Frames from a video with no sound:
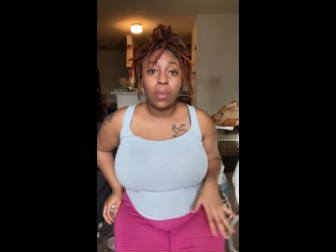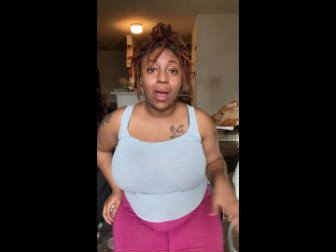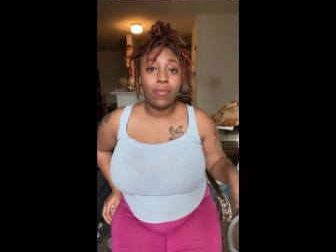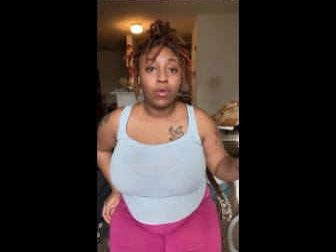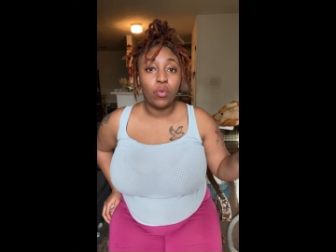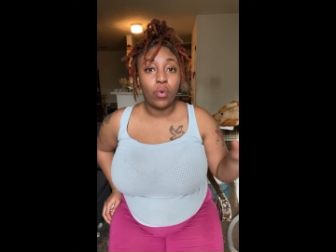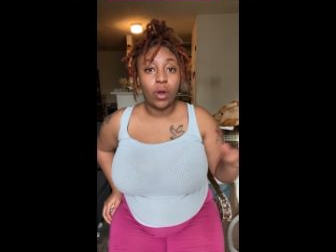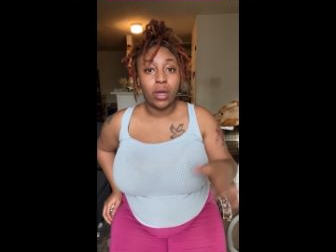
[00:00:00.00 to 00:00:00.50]
I've
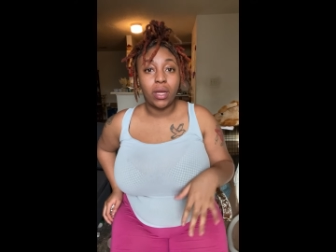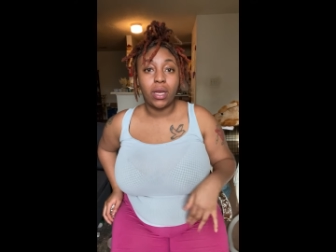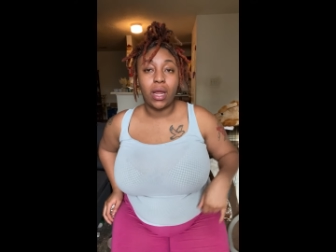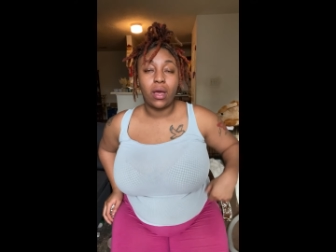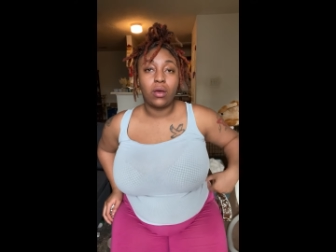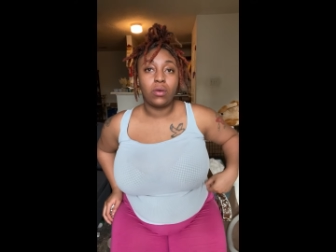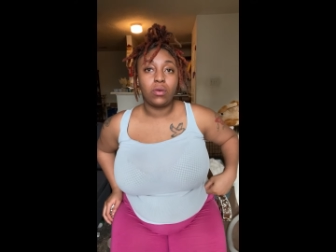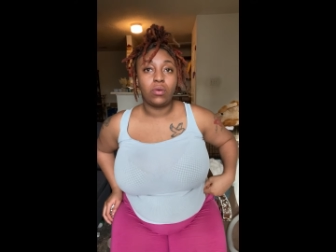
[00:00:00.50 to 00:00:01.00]
been working
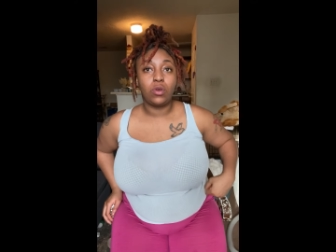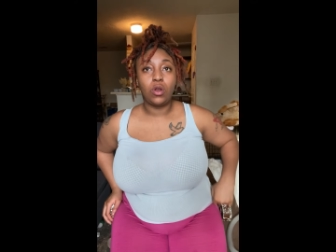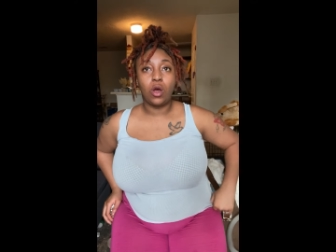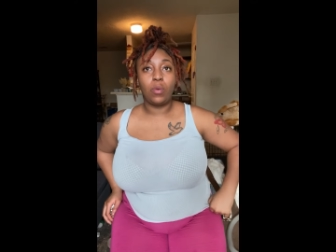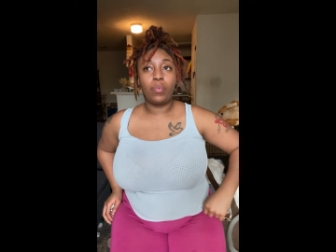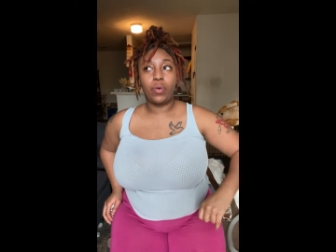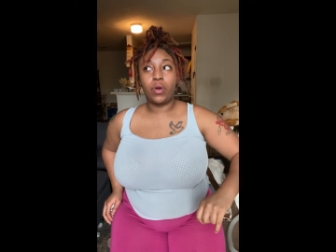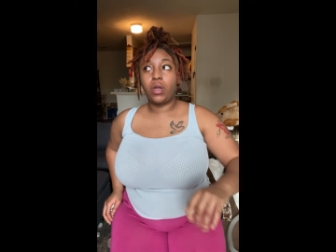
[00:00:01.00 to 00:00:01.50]
out, you
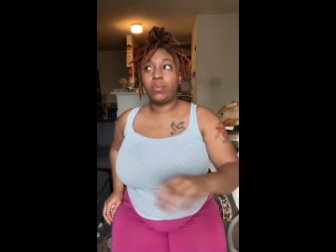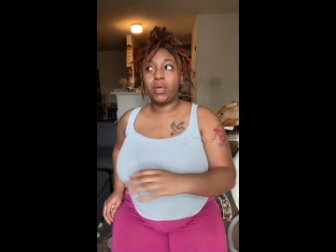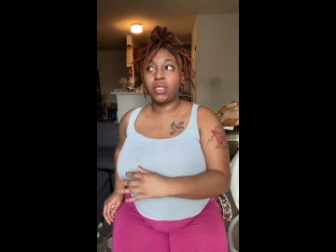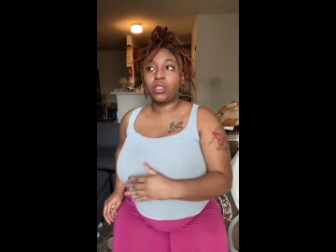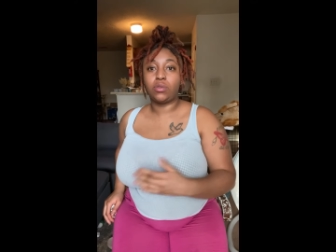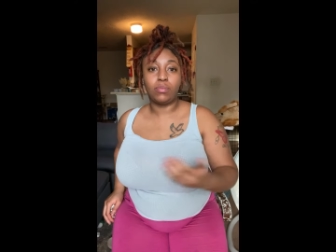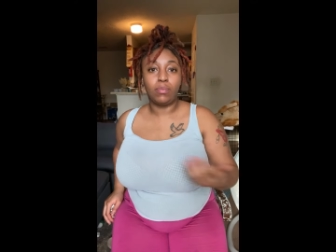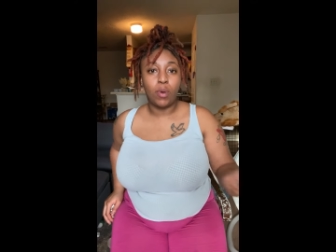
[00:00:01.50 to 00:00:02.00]
know, pretty
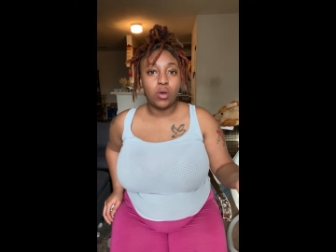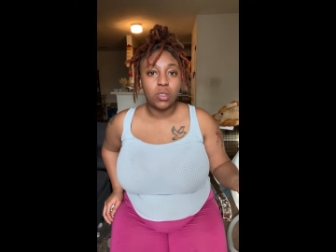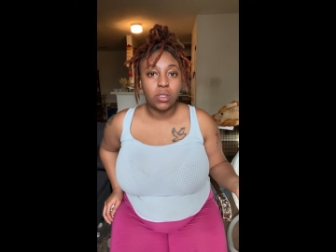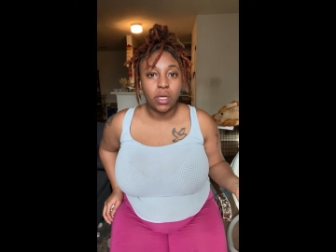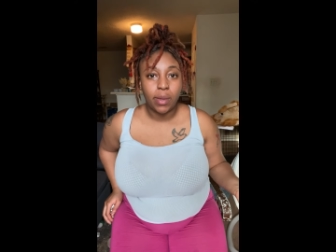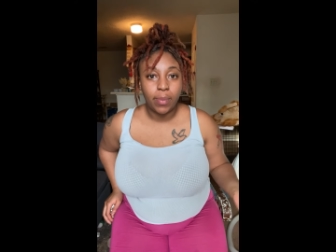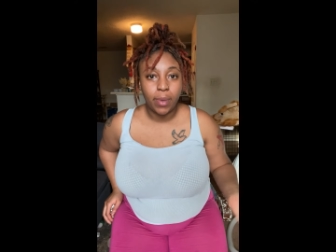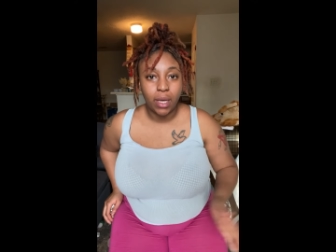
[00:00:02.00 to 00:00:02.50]
much most
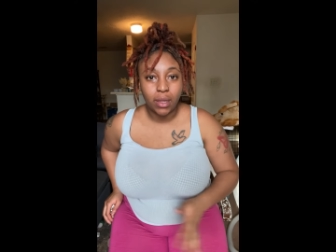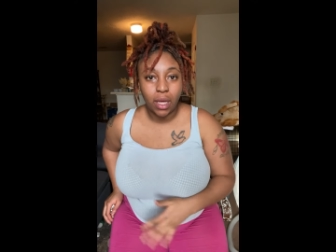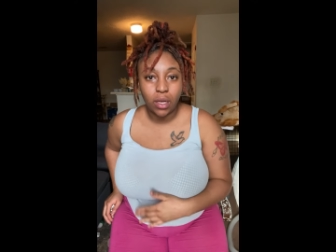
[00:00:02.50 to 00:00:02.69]
of the month.